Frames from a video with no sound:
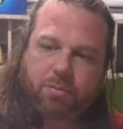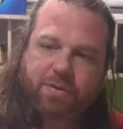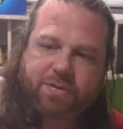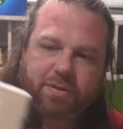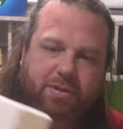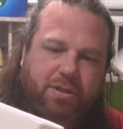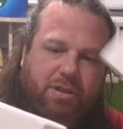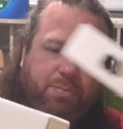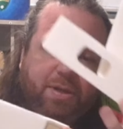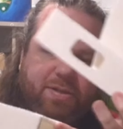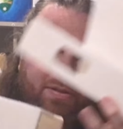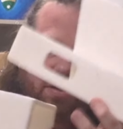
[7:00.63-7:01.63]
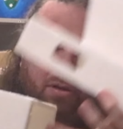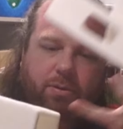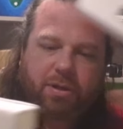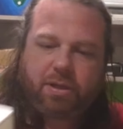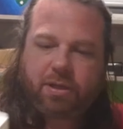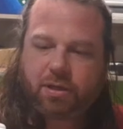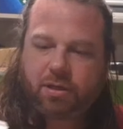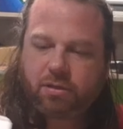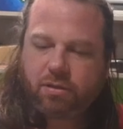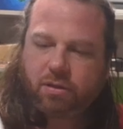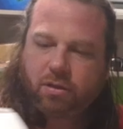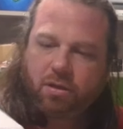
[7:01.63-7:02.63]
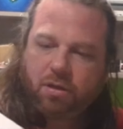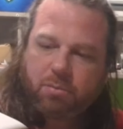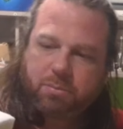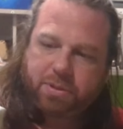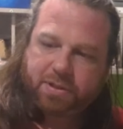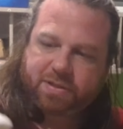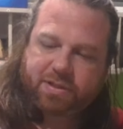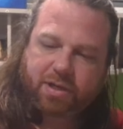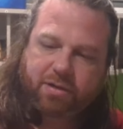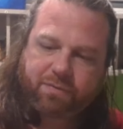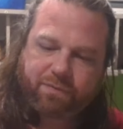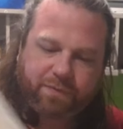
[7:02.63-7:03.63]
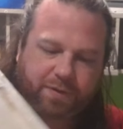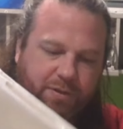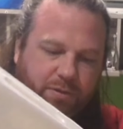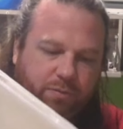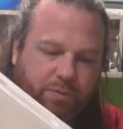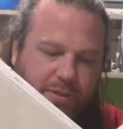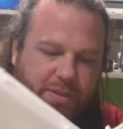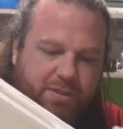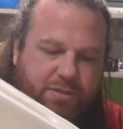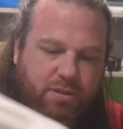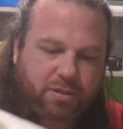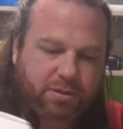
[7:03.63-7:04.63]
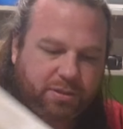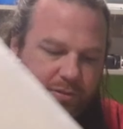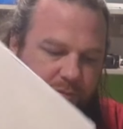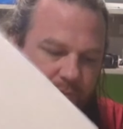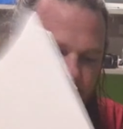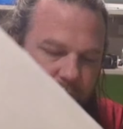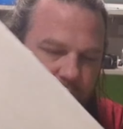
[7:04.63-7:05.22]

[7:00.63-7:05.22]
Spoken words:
There's still another piece to go in here, but it's starting to feel really solid.